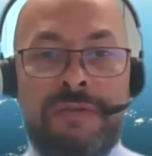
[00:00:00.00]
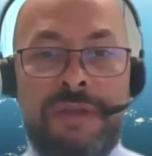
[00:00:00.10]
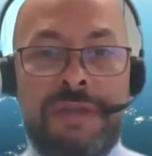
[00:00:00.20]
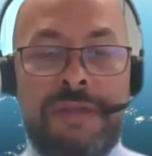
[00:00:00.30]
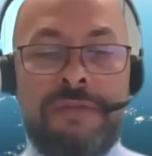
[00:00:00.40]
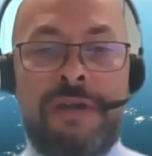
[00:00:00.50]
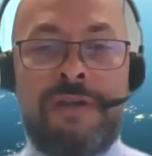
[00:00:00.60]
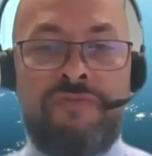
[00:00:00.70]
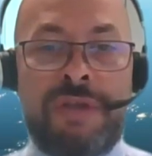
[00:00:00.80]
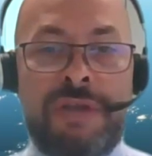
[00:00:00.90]
the
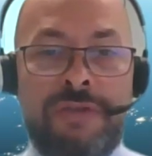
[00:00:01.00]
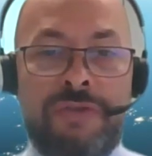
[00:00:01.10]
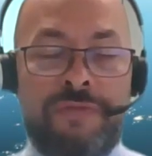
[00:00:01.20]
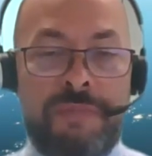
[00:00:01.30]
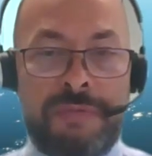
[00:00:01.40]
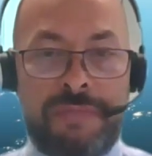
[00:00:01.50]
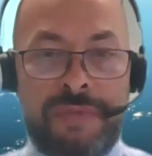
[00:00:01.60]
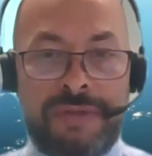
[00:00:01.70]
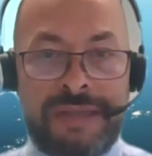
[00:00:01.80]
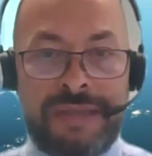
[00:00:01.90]
entire range of
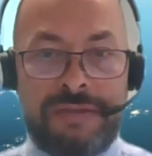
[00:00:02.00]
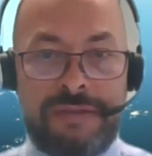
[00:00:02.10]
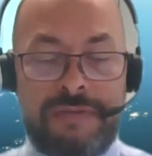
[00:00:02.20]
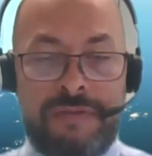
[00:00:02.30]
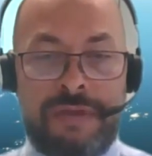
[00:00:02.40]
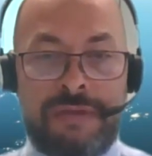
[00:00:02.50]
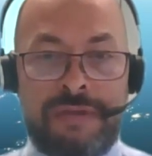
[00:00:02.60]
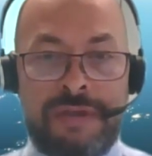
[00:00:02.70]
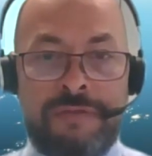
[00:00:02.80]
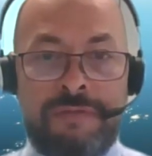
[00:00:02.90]
member states that
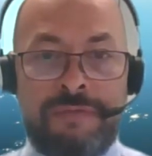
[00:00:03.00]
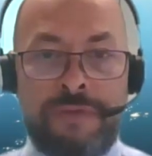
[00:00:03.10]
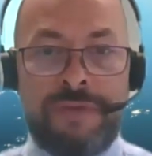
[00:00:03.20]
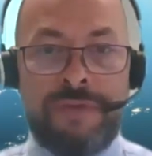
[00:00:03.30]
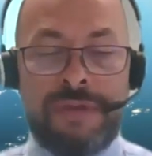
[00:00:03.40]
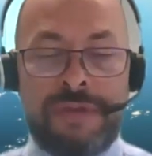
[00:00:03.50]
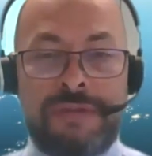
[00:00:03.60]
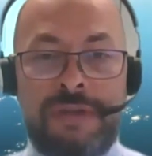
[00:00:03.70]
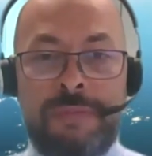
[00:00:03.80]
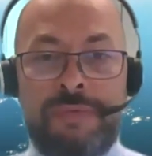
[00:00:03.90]
are involved in
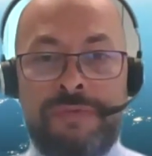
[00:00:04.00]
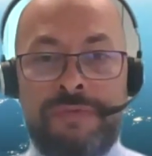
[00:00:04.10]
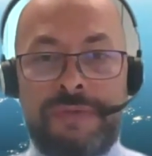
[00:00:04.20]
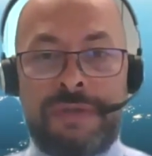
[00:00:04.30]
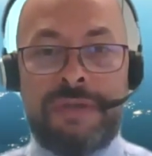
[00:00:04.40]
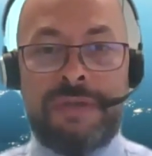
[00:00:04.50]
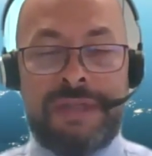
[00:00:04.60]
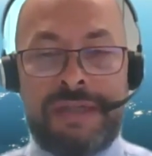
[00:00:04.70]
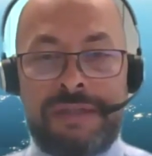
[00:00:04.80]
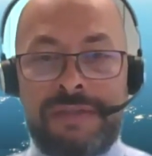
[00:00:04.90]
this type of
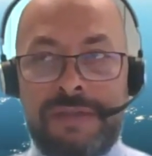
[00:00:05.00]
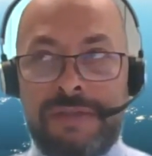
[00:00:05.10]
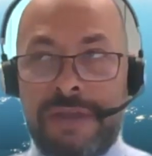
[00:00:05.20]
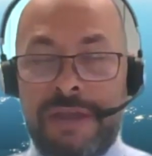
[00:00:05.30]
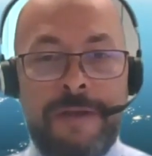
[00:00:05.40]
analysis